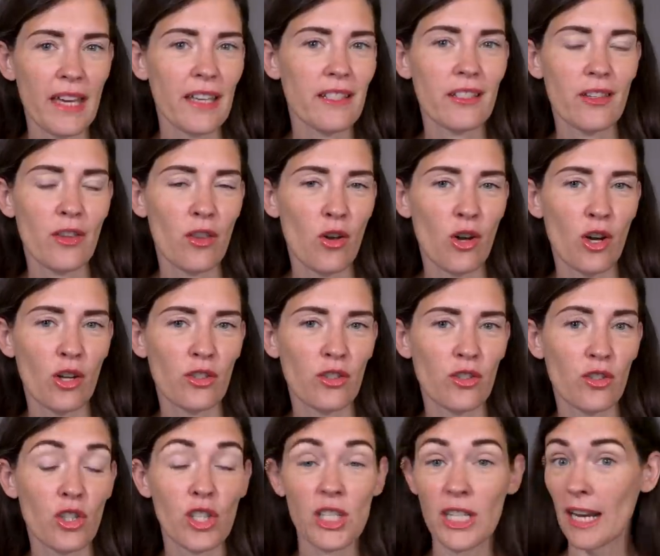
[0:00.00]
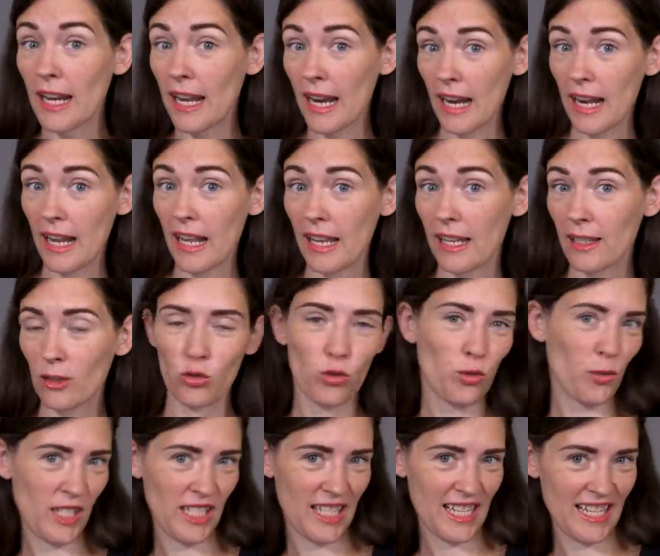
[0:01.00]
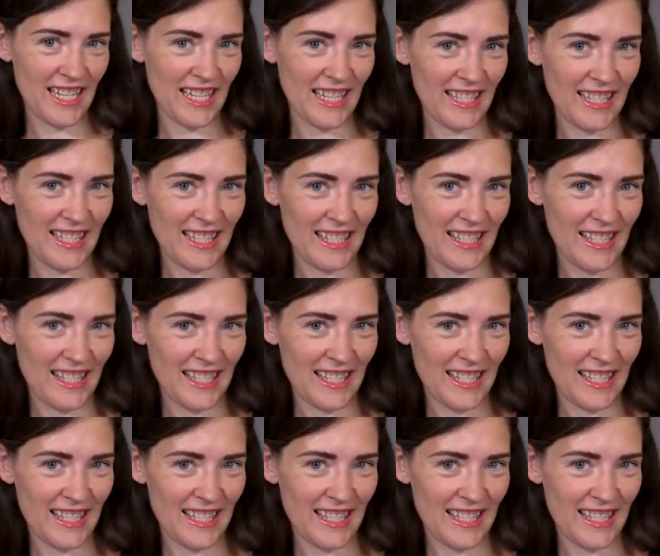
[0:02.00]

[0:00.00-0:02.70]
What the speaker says: guests thought Chanel tweed jackets.